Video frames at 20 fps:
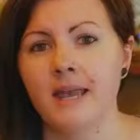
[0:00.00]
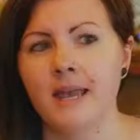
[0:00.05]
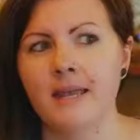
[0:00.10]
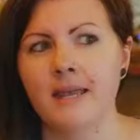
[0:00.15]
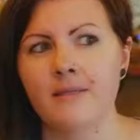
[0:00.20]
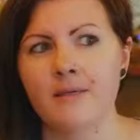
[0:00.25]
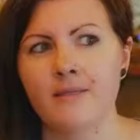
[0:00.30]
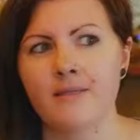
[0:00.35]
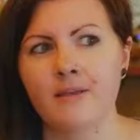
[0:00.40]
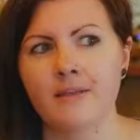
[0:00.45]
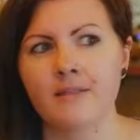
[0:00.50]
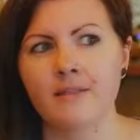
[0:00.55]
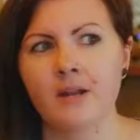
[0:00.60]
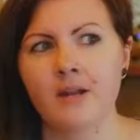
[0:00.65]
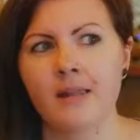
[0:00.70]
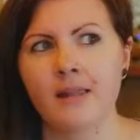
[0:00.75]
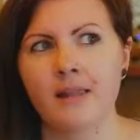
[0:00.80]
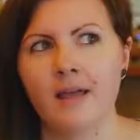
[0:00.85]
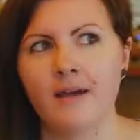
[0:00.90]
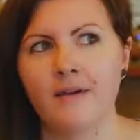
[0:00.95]
And the thing that
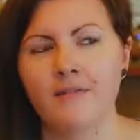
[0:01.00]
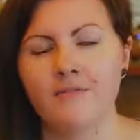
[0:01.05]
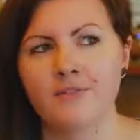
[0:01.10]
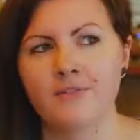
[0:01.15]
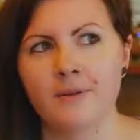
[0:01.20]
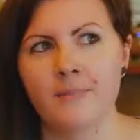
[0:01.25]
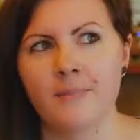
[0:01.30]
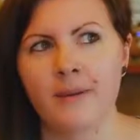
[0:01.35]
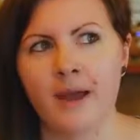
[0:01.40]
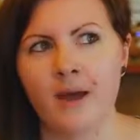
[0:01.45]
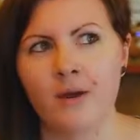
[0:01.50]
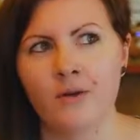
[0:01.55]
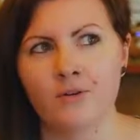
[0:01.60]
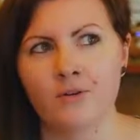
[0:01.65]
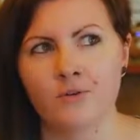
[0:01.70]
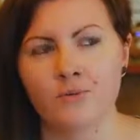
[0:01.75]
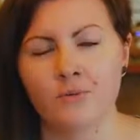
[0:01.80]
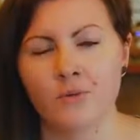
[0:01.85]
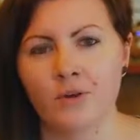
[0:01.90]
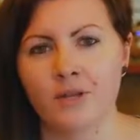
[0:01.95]
I loved
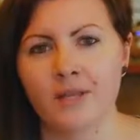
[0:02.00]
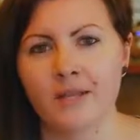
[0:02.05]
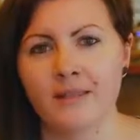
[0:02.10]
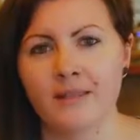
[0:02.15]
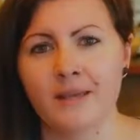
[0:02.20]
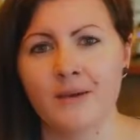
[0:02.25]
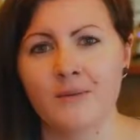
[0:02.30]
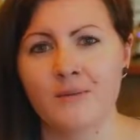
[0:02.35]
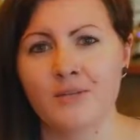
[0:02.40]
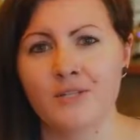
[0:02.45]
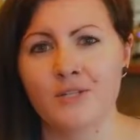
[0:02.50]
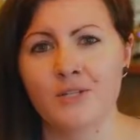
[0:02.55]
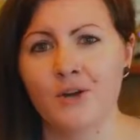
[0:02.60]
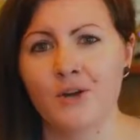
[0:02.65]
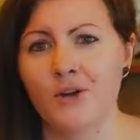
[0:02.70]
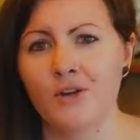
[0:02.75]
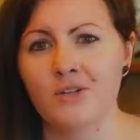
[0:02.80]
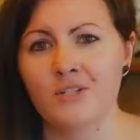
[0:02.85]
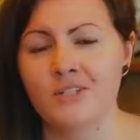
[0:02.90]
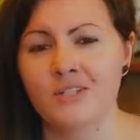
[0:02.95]
about working there was
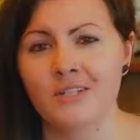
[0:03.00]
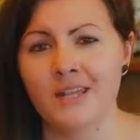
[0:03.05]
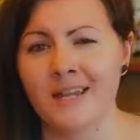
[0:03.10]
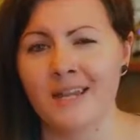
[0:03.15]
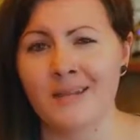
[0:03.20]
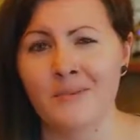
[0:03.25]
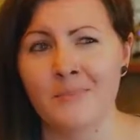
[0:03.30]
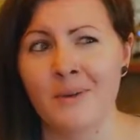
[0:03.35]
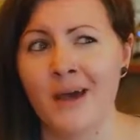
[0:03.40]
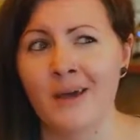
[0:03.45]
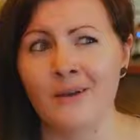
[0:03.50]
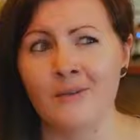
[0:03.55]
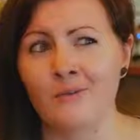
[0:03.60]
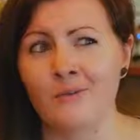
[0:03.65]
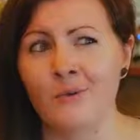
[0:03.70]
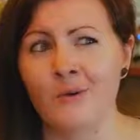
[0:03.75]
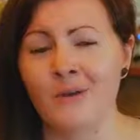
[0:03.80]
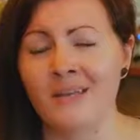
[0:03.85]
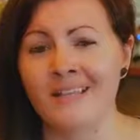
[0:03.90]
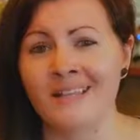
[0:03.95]
not any part
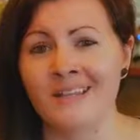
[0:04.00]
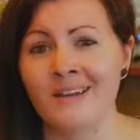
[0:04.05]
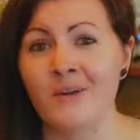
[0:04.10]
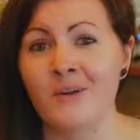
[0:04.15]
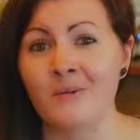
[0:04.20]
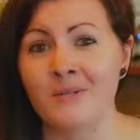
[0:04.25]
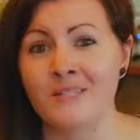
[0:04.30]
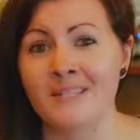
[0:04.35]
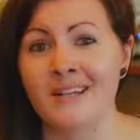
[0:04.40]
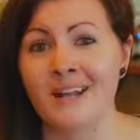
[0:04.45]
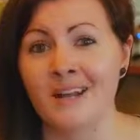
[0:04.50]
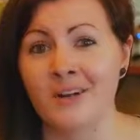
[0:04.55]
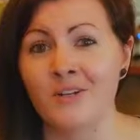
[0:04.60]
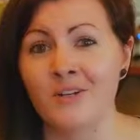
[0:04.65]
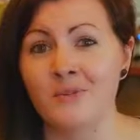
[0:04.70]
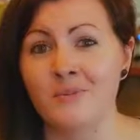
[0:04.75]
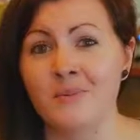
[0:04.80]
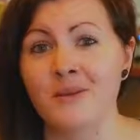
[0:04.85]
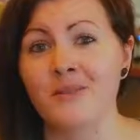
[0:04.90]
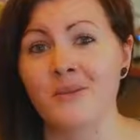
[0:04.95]
of working there, it was that I
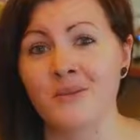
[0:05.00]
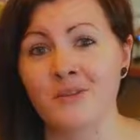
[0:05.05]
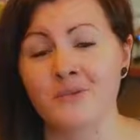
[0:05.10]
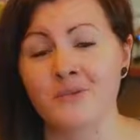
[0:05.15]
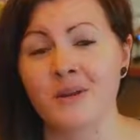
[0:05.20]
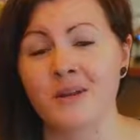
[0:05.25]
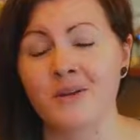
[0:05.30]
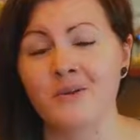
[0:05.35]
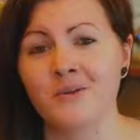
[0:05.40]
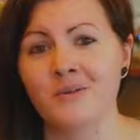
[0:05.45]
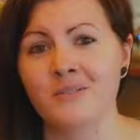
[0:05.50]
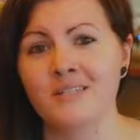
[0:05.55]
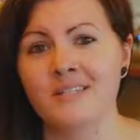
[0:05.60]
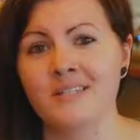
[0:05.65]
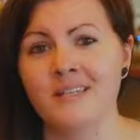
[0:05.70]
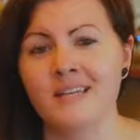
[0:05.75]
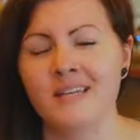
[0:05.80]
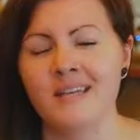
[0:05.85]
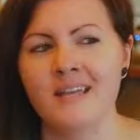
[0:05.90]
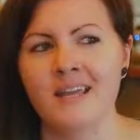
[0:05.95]
got to beat those
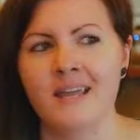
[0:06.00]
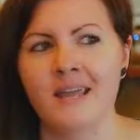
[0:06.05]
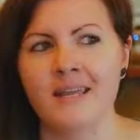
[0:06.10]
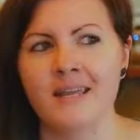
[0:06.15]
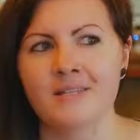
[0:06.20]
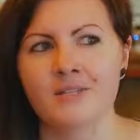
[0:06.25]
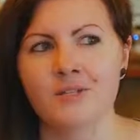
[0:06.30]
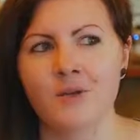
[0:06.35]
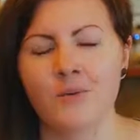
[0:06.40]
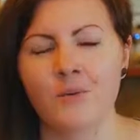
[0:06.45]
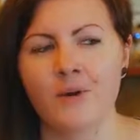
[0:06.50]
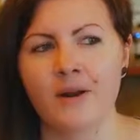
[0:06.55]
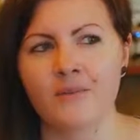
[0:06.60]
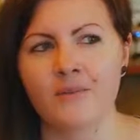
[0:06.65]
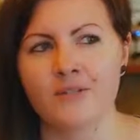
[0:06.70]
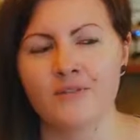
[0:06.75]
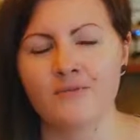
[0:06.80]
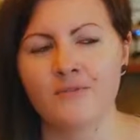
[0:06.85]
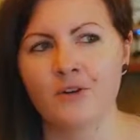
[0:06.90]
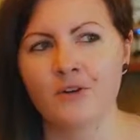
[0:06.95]
records. And so what I
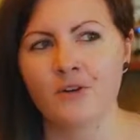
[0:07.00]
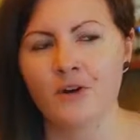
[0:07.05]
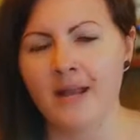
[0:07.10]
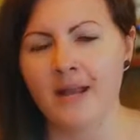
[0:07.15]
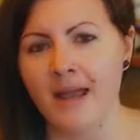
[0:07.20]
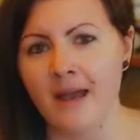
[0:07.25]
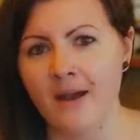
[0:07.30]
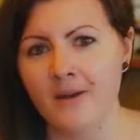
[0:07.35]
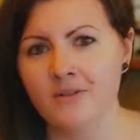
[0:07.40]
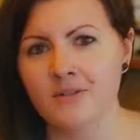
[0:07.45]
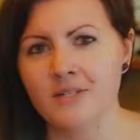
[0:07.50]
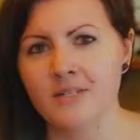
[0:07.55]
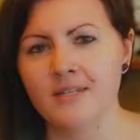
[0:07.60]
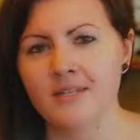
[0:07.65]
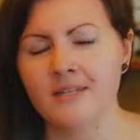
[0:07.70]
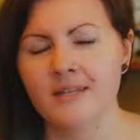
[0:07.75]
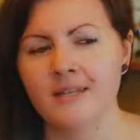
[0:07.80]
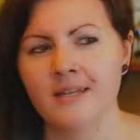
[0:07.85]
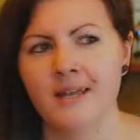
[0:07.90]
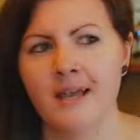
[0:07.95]
was figuring out
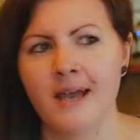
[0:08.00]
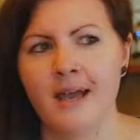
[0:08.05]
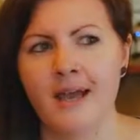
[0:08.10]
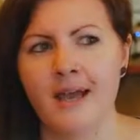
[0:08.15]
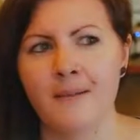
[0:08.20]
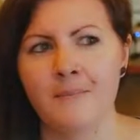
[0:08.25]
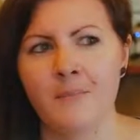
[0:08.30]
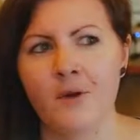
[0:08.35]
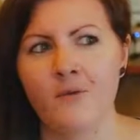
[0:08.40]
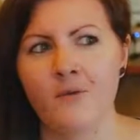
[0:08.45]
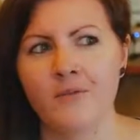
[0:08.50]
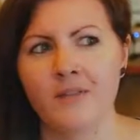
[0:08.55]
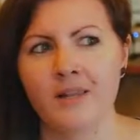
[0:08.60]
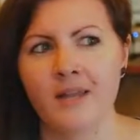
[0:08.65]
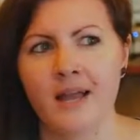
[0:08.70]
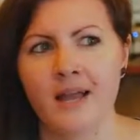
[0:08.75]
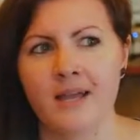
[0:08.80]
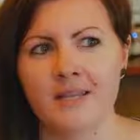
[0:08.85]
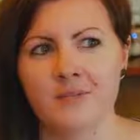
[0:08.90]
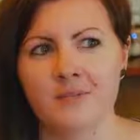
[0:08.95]
over the
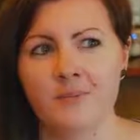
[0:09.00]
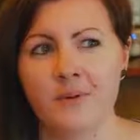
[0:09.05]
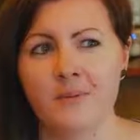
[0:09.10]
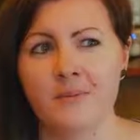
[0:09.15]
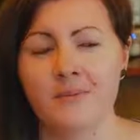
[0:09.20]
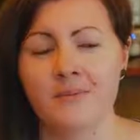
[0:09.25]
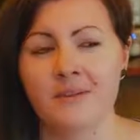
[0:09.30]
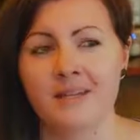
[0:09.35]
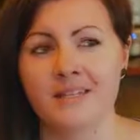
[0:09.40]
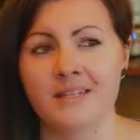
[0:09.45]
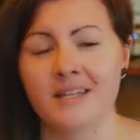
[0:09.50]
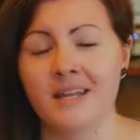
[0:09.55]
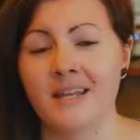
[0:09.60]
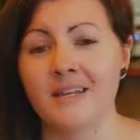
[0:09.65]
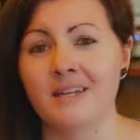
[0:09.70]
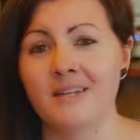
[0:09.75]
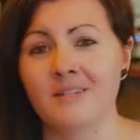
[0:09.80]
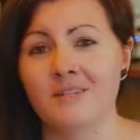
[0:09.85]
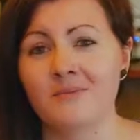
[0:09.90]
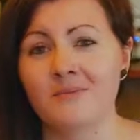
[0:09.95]
last probably
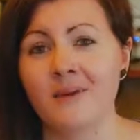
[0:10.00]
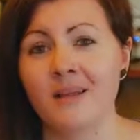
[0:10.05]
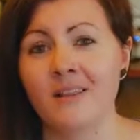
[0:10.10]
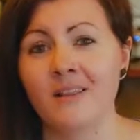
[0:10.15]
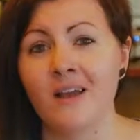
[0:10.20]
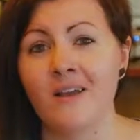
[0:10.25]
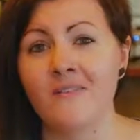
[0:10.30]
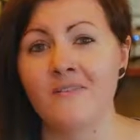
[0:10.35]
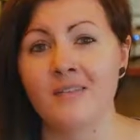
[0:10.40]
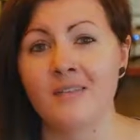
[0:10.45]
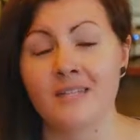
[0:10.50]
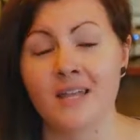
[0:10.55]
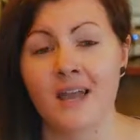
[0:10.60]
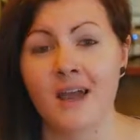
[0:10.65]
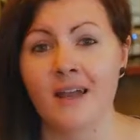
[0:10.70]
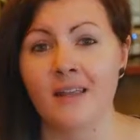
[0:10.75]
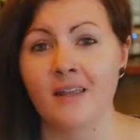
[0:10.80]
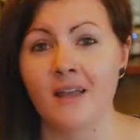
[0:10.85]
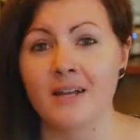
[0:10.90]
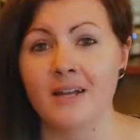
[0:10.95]
10 years of my life is
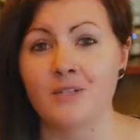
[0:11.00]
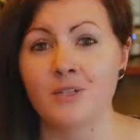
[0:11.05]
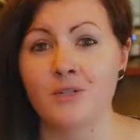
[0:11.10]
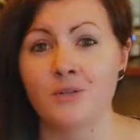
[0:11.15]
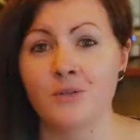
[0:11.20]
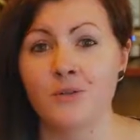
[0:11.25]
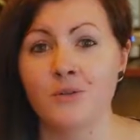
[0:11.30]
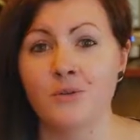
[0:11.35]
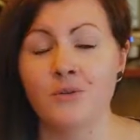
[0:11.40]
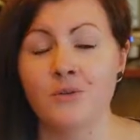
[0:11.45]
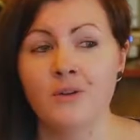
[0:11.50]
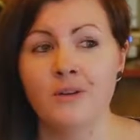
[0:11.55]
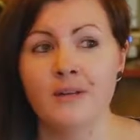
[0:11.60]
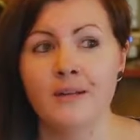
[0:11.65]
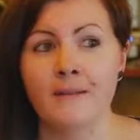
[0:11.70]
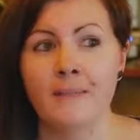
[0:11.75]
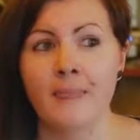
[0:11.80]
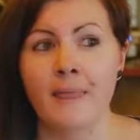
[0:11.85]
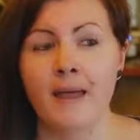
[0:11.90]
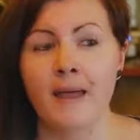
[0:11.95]
that I like
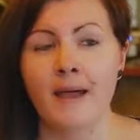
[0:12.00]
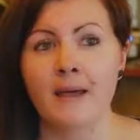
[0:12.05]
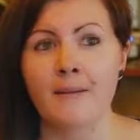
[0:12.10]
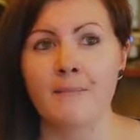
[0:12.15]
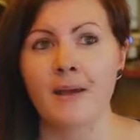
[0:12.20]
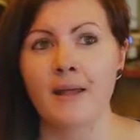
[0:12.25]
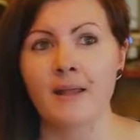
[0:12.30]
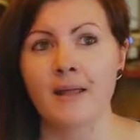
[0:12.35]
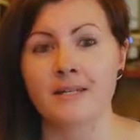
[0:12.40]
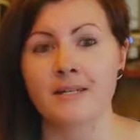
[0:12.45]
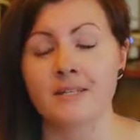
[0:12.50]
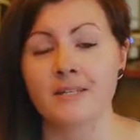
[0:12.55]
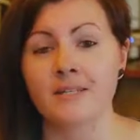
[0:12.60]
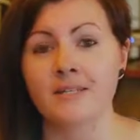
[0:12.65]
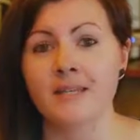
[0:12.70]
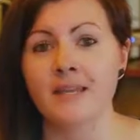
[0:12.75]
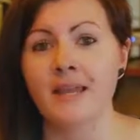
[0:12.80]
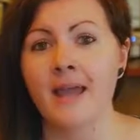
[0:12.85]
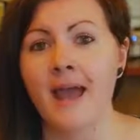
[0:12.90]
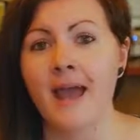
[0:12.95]
to
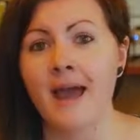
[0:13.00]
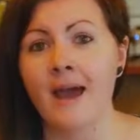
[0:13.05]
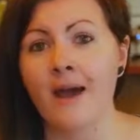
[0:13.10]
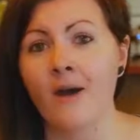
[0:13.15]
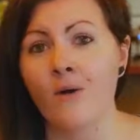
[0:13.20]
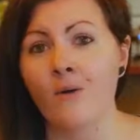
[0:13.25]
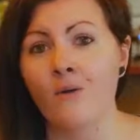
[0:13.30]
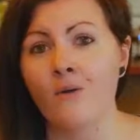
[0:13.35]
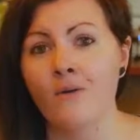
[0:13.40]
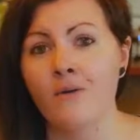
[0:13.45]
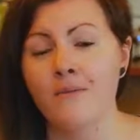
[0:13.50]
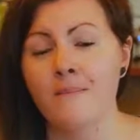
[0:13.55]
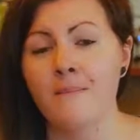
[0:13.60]
see how